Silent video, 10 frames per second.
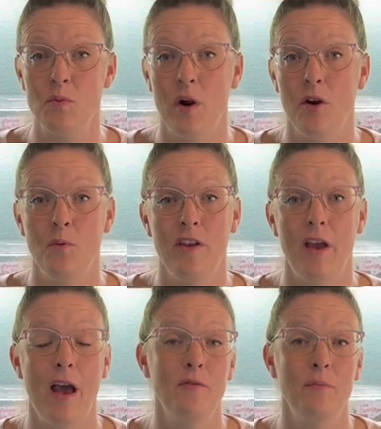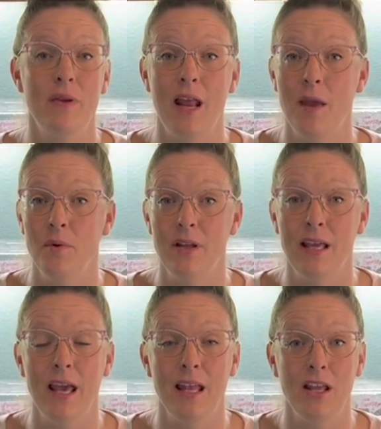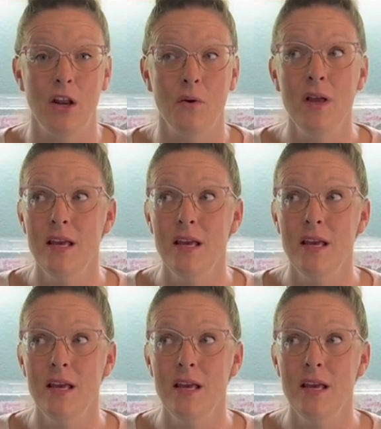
where we haven't been able to get, you know,